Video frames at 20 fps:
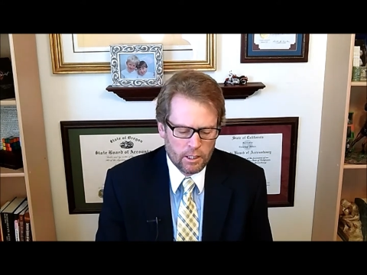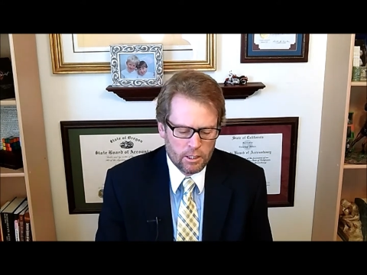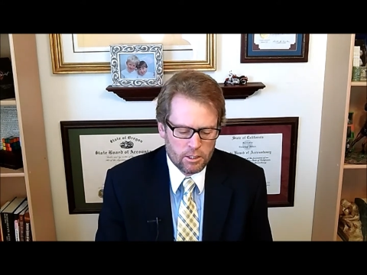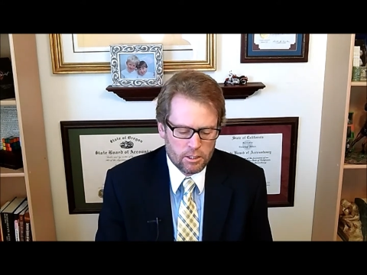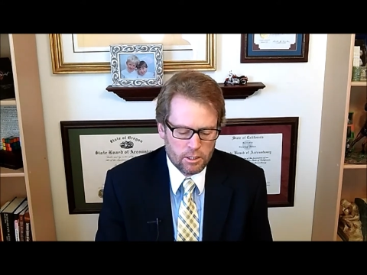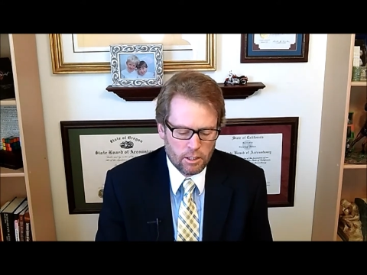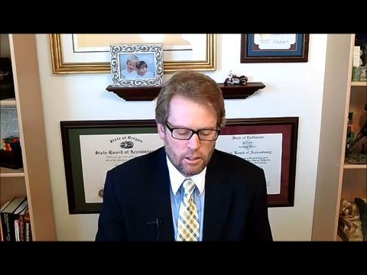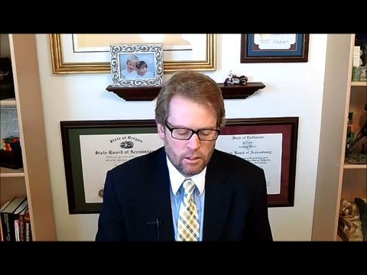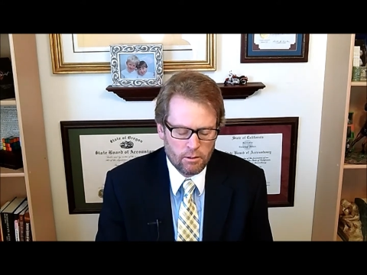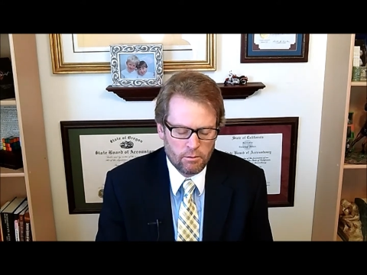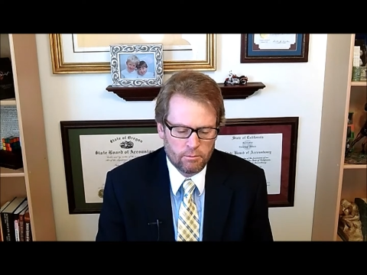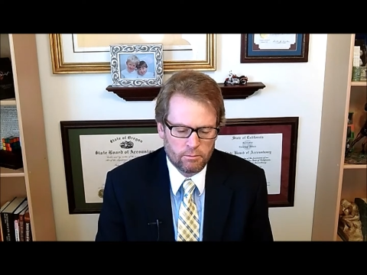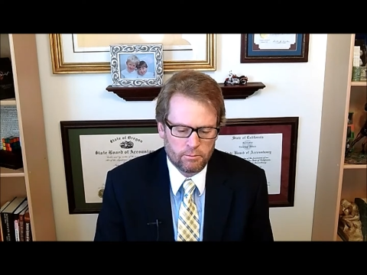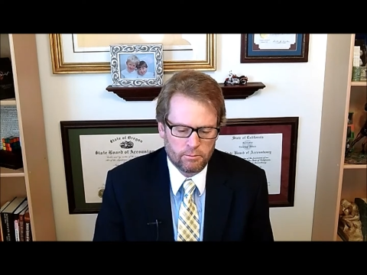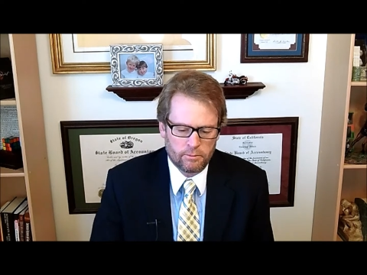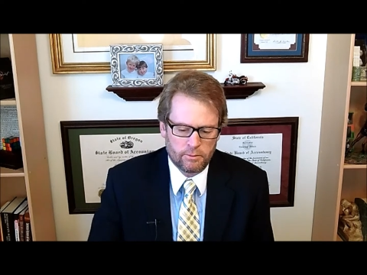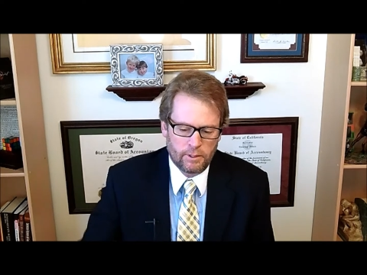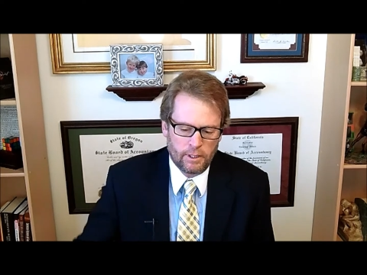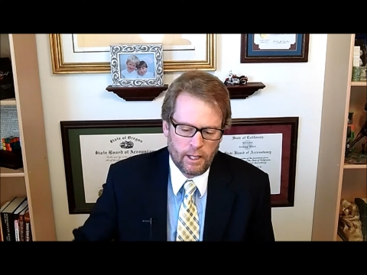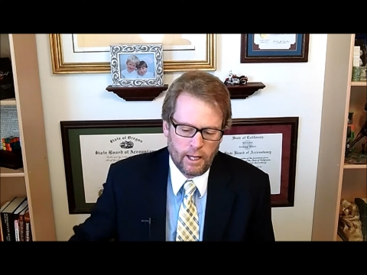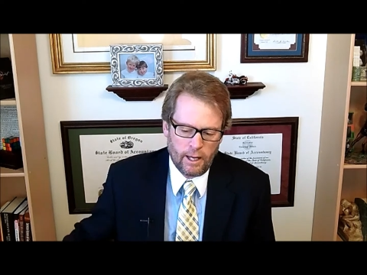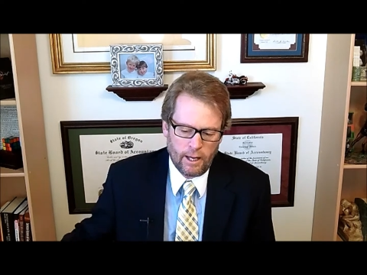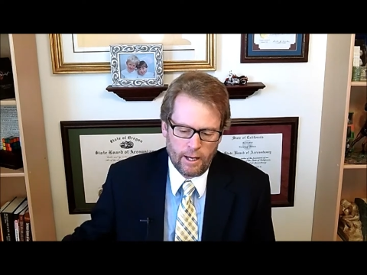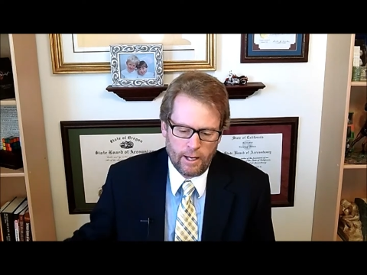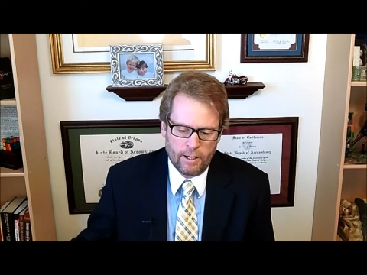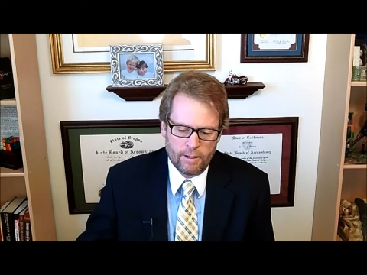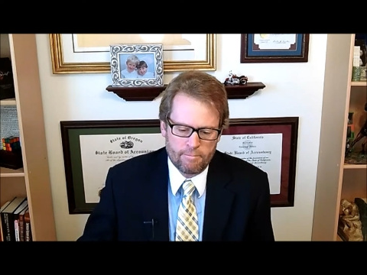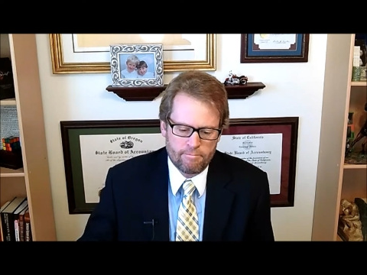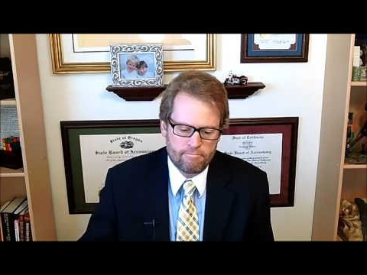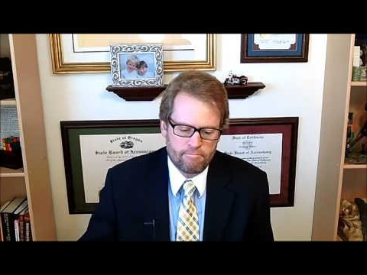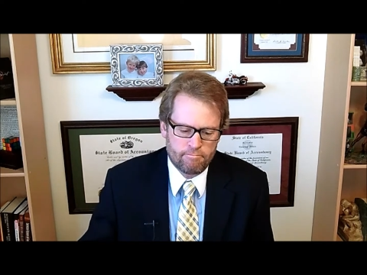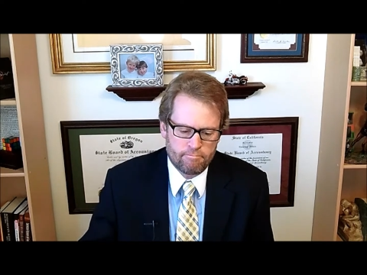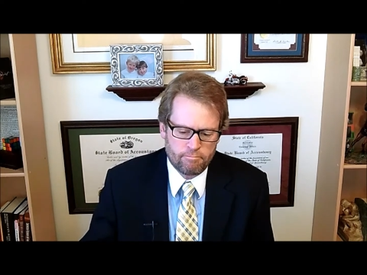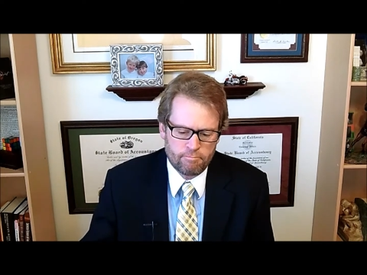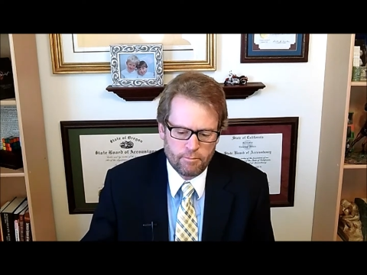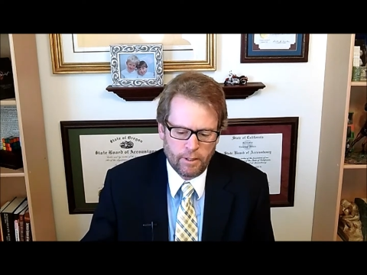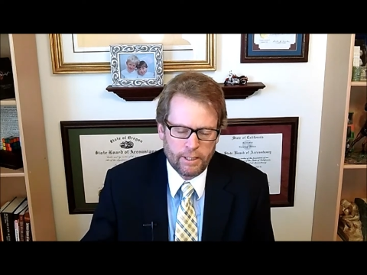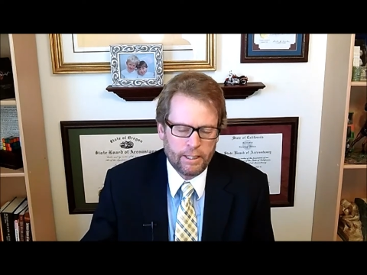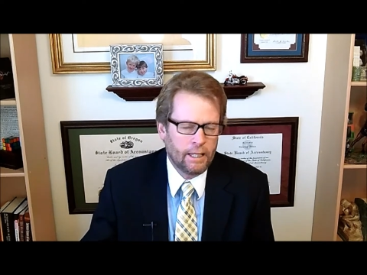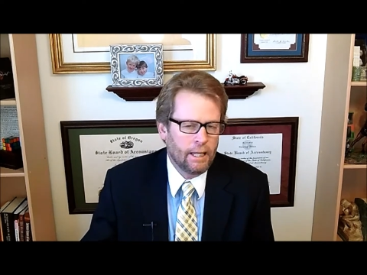So
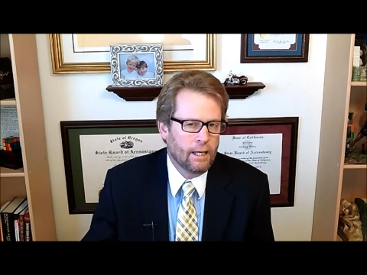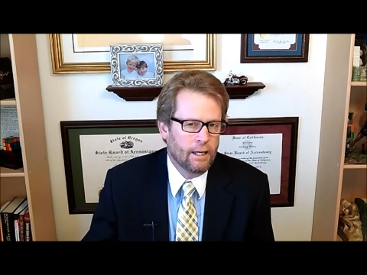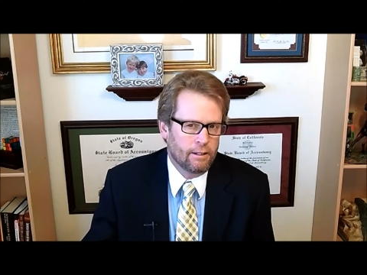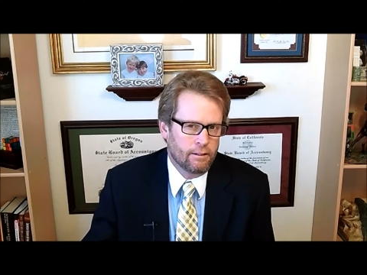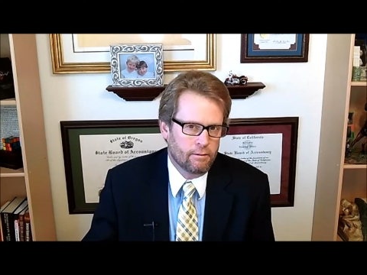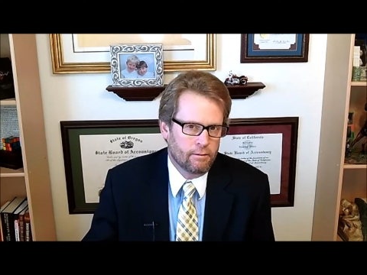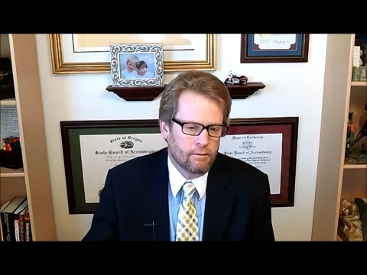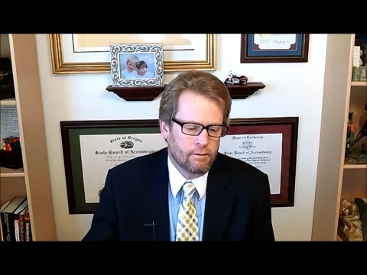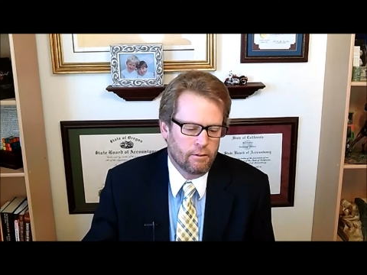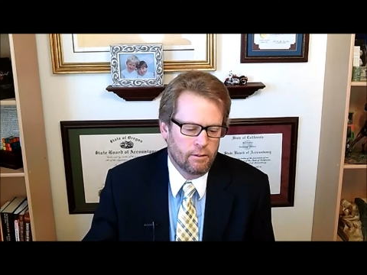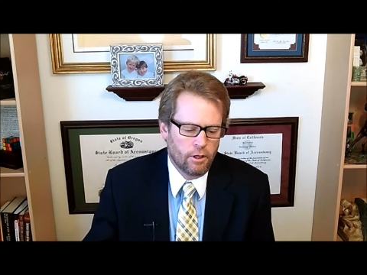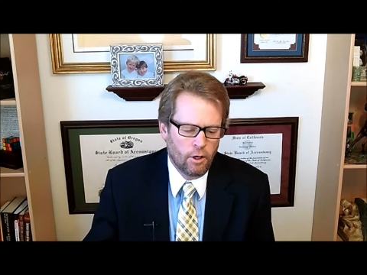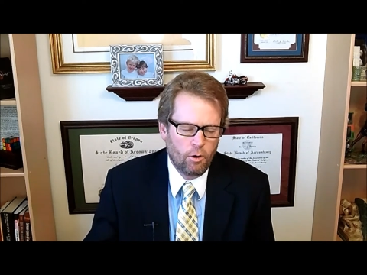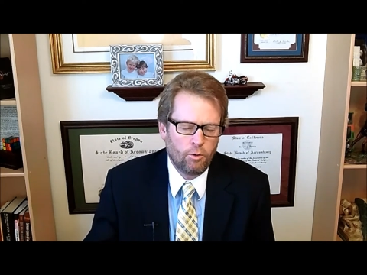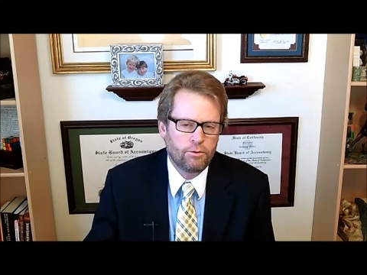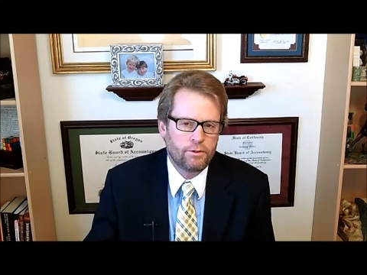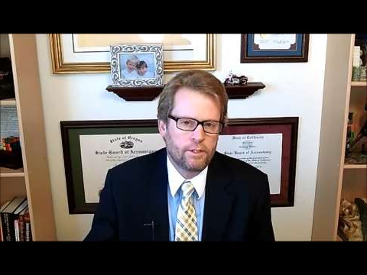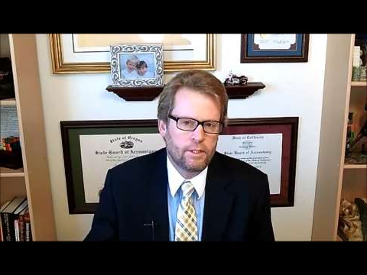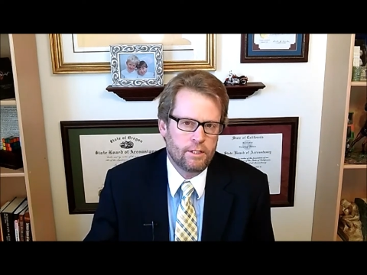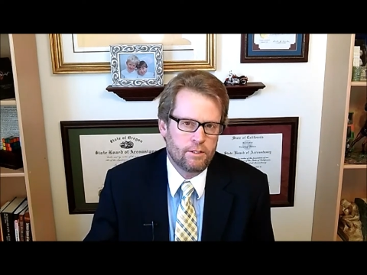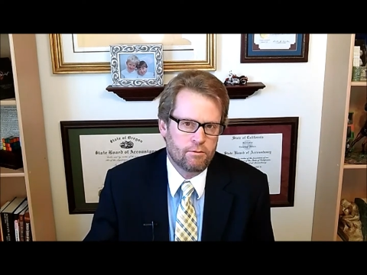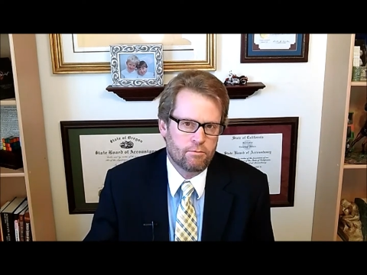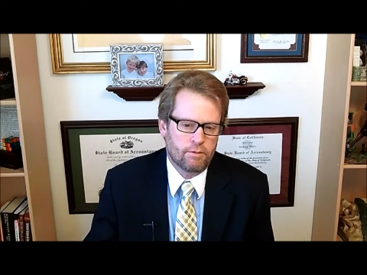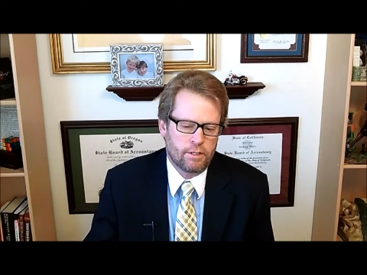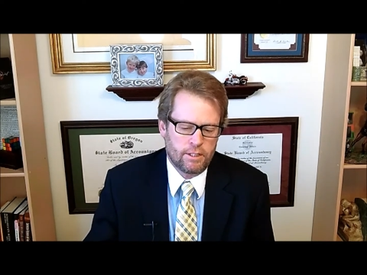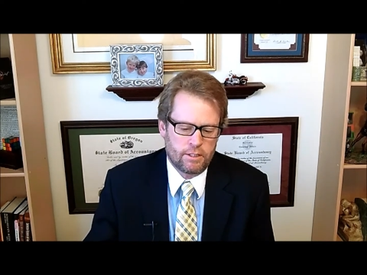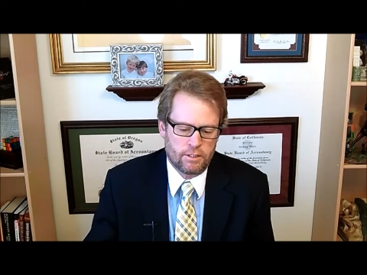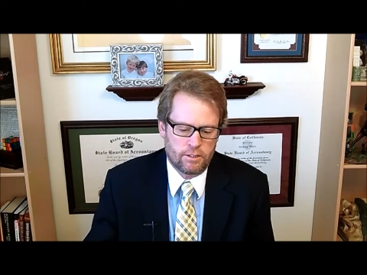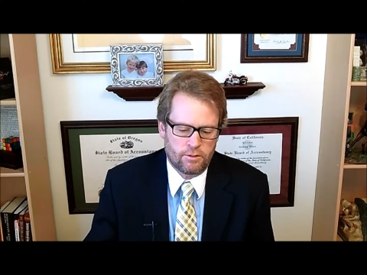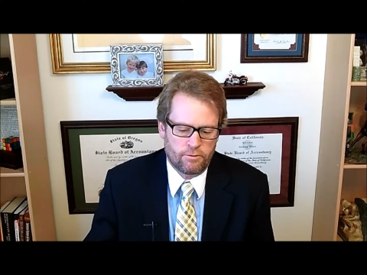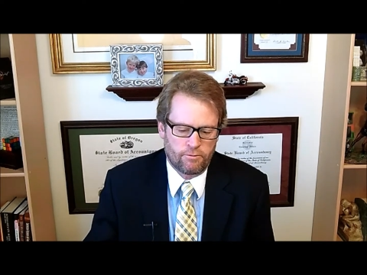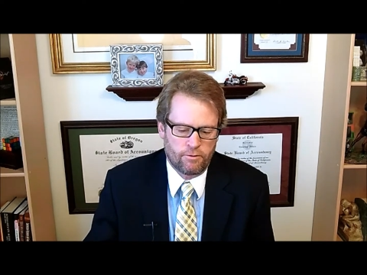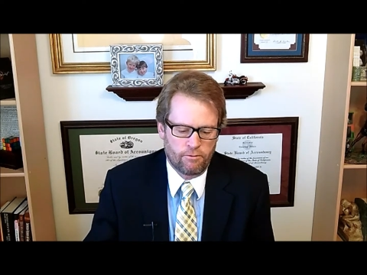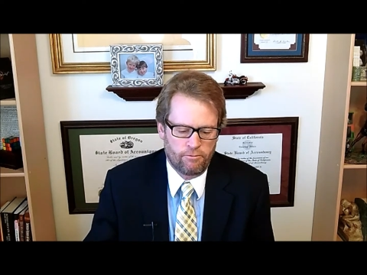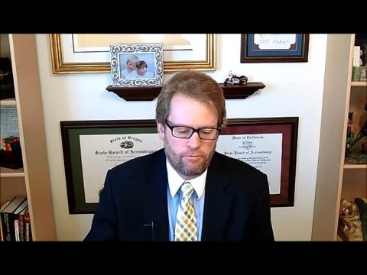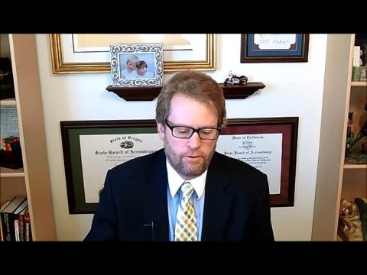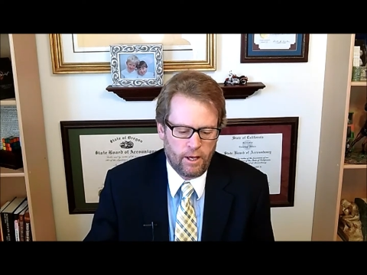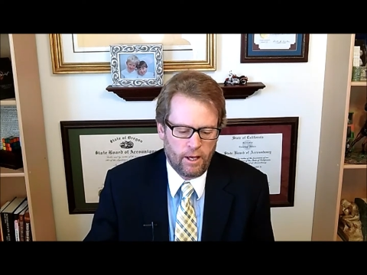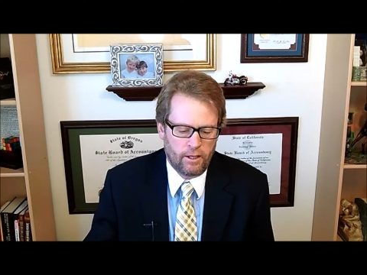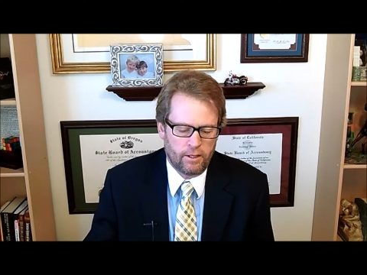again, note these reasons for
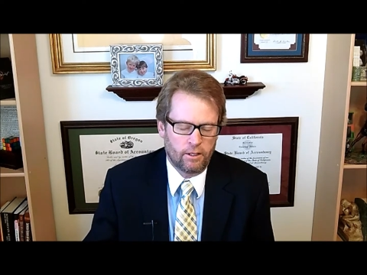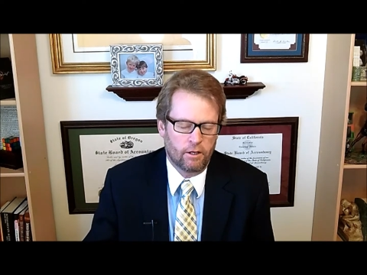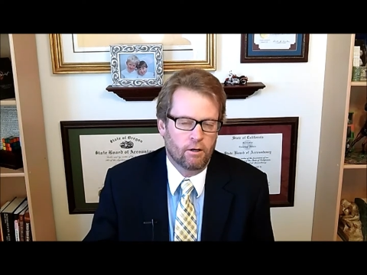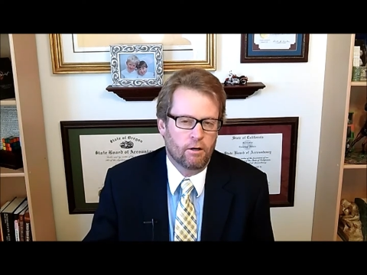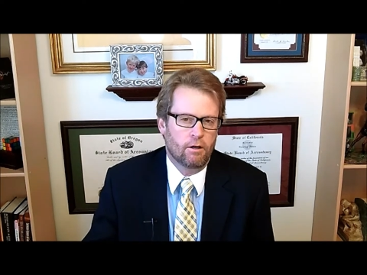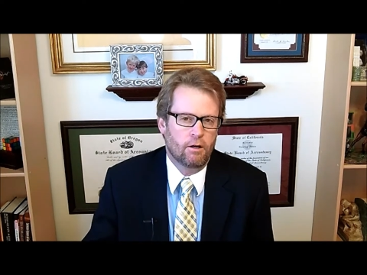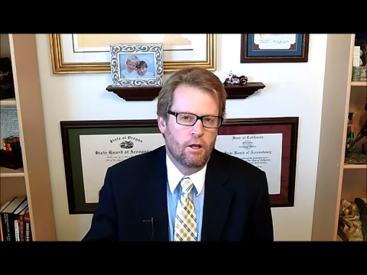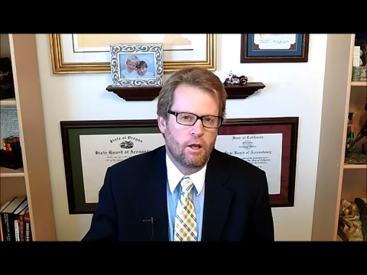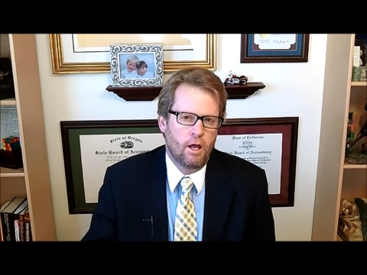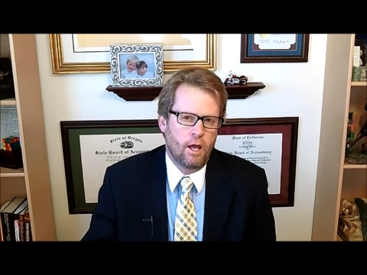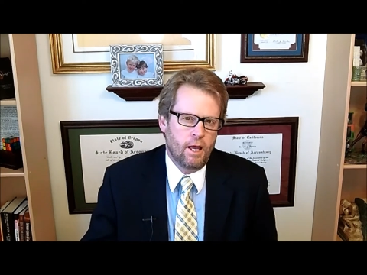failure.